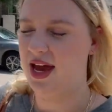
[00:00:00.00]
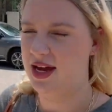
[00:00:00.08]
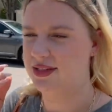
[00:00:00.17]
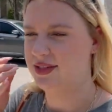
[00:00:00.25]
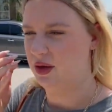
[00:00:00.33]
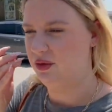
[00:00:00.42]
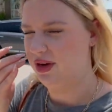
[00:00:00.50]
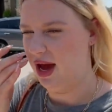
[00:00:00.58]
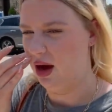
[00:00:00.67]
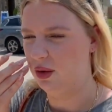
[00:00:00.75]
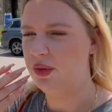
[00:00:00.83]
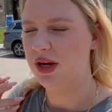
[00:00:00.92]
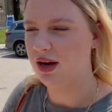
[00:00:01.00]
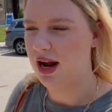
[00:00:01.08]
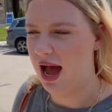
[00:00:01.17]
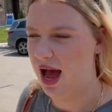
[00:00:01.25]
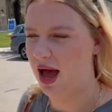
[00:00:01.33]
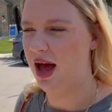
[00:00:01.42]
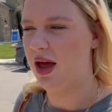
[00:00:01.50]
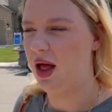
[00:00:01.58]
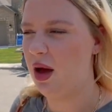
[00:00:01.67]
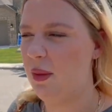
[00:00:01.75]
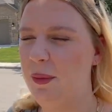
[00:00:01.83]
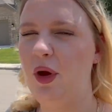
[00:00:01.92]
guys, so now we are at
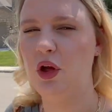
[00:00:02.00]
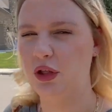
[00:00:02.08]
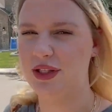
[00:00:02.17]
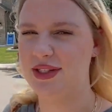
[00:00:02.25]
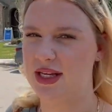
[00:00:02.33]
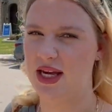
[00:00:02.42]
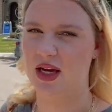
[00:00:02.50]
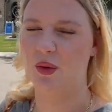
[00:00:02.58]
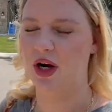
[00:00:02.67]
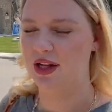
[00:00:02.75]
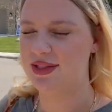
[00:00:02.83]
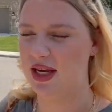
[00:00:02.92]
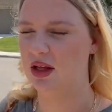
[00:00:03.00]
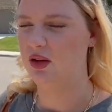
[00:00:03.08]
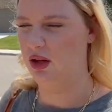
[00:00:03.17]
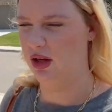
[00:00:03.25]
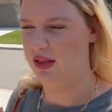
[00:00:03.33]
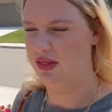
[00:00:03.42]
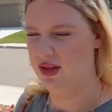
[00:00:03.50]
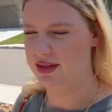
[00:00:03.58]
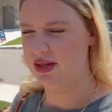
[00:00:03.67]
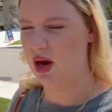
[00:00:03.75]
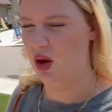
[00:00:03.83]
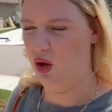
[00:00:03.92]
Pulte. We're gonna take a look at
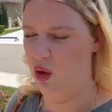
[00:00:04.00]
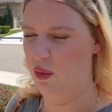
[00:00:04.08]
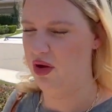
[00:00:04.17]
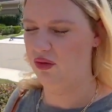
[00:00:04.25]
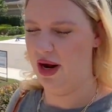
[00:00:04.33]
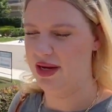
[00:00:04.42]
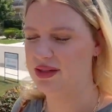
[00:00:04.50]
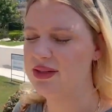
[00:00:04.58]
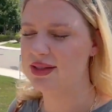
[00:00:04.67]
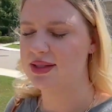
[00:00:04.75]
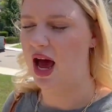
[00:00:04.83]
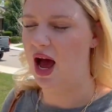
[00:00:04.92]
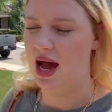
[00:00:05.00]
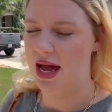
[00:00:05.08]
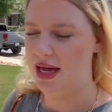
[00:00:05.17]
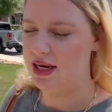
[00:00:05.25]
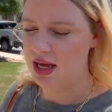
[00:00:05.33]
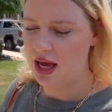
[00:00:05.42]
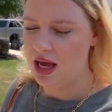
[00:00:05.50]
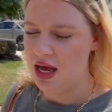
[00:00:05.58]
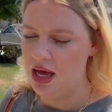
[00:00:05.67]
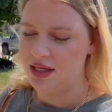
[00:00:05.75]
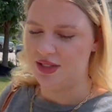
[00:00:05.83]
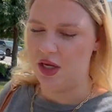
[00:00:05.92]
this home right inside.
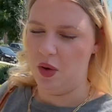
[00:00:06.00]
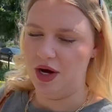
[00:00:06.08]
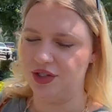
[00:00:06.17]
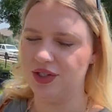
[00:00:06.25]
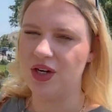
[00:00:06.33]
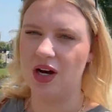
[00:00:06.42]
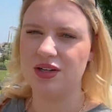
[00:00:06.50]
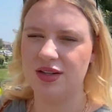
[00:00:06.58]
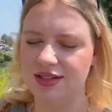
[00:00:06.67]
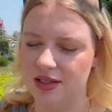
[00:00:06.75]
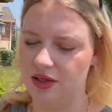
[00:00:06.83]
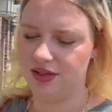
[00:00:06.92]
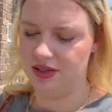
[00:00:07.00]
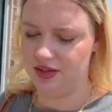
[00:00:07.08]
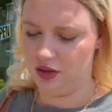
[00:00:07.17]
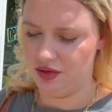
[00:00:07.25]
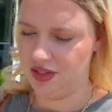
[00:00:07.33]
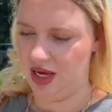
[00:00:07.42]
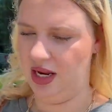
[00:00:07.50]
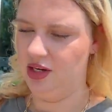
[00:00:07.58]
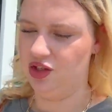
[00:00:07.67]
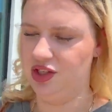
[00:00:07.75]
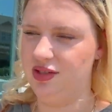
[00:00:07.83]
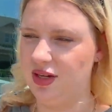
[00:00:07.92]
So I just talked to the sales consultant and
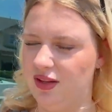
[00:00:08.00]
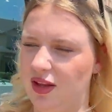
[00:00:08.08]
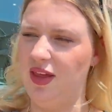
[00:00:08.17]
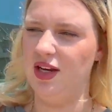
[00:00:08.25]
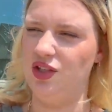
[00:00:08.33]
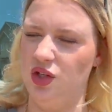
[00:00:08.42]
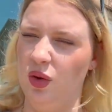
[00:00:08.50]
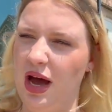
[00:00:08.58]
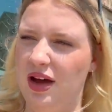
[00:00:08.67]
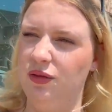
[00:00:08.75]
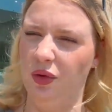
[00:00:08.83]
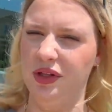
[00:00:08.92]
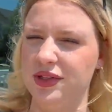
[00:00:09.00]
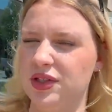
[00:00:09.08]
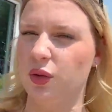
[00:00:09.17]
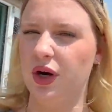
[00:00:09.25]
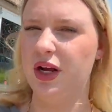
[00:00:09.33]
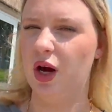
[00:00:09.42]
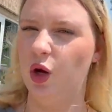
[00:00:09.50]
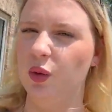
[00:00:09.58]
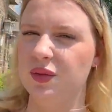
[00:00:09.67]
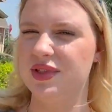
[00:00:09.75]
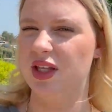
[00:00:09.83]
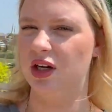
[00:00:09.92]
she said that they do have one story
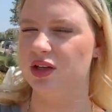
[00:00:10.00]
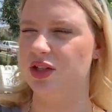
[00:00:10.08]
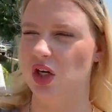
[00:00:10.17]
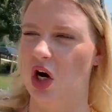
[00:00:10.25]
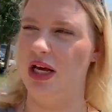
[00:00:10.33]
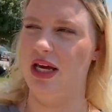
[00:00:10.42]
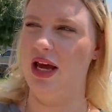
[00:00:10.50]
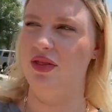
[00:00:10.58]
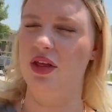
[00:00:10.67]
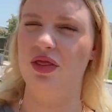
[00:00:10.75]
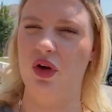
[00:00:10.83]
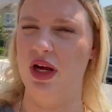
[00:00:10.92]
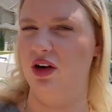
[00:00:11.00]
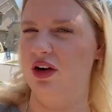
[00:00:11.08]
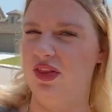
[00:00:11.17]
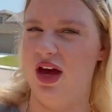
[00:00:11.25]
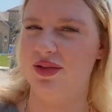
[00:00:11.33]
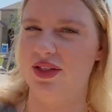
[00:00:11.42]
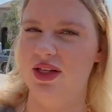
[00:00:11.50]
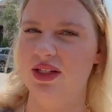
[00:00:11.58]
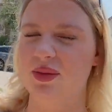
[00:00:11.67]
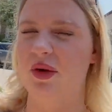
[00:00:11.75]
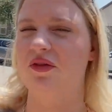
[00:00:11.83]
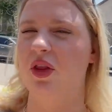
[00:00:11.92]
homes that are starting in the
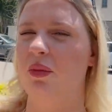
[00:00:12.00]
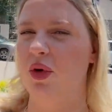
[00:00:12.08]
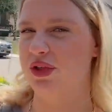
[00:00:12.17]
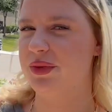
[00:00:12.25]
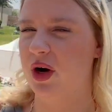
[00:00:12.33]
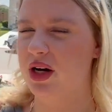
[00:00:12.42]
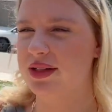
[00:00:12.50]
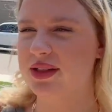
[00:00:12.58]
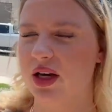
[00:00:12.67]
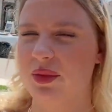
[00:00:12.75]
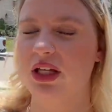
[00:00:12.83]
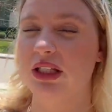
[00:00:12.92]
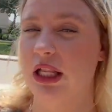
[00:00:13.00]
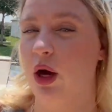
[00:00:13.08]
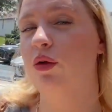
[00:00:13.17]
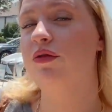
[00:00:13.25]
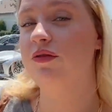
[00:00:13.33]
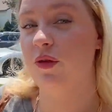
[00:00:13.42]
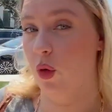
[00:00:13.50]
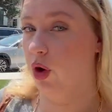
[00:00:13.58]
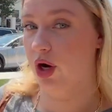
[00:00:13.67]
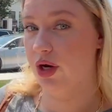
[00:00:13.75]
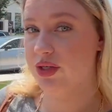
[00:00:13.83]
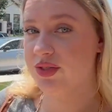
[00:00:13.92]
300,000s, but for the most part, it's gonna be low
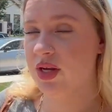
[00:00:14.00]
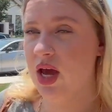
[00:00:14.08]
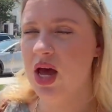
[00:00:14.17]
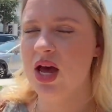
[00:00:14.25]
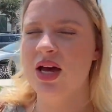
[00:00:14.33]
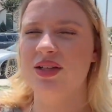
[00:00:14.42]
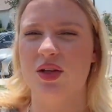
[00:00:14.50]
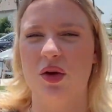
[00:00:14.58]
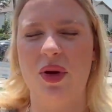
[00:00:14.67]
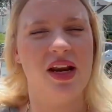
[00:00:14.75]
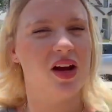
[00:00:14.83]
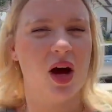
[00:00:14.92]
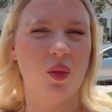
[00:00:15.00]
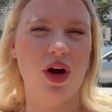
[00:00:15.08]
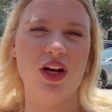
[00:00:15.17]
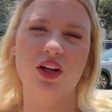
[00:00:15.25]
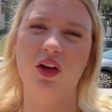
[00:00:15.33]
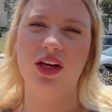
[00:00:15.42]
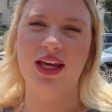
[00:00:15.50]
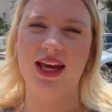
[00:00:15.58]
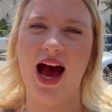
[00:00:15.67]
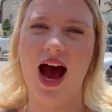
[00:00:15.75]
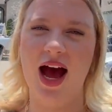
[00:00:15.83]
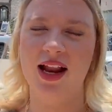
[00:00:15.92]
fours. So depending on what you're looking
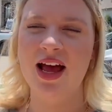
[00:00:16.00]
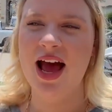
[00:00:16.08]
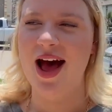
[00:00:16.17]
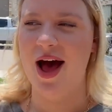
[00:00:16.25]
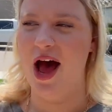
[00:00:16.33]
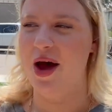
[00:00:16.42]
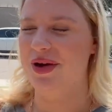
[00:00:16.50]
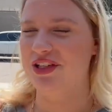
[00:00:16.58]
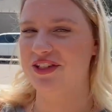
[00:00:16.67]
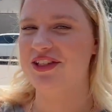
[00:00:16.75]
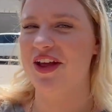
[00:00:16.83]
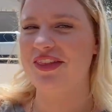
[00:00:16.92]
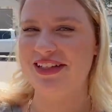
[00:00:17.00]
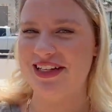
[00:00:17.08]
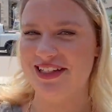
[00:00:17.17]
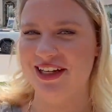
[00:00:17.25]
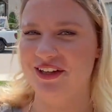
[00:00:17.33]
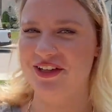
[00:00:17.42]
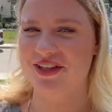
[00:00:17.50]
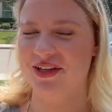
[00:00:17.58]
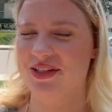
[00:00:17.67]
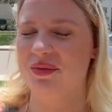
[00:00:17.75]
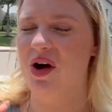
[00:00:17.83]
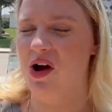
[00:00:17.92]
at, um, I just got the details on
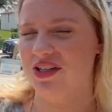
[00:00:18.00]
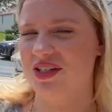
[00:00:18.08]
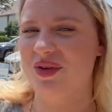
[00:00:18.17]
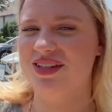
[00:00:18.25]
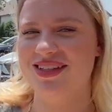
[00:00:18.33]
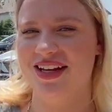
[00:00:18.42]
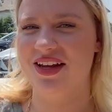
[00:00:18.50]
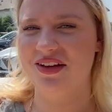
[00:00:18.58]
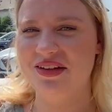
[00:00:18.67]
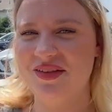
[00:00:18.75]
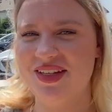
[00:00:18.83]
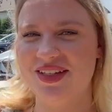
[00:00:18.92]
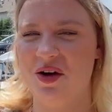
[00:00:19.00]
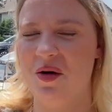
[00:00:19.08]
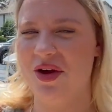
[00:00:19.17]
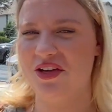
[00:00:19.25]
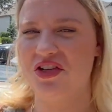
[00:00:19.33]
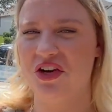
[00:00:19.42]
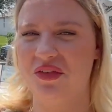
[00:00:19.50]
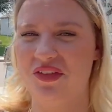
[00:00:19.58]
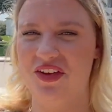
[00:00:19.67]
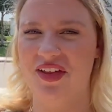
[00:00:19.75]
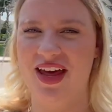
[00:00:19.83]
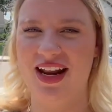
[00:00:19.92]
some awesome incentives, so I'll make sure to
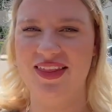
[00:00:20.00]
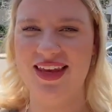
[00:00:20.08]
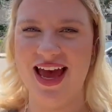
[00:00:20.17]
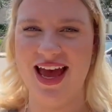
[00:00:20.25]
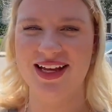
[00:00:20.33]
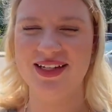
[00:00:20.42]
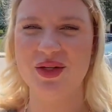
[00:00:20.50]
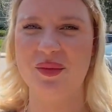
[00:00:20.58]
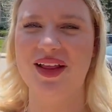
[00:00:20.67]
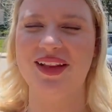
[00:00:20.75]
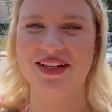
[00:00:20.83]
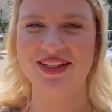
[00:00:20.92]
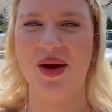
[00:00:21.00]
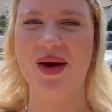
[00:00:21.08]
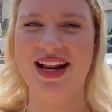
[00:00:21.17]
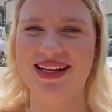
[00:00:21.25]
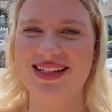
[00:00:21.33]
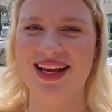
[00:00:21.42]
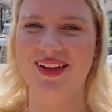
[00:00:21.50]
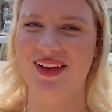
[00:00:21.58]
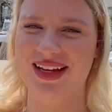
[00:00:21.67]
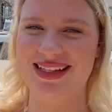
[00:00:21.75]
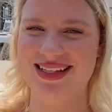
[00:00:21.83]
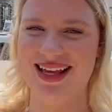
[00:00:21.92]
reveal that at the end, but let's go ahead and take a
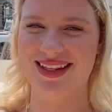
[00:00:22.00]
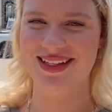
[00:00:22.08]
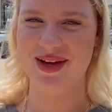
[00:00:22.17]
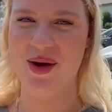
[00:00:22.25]
look inside this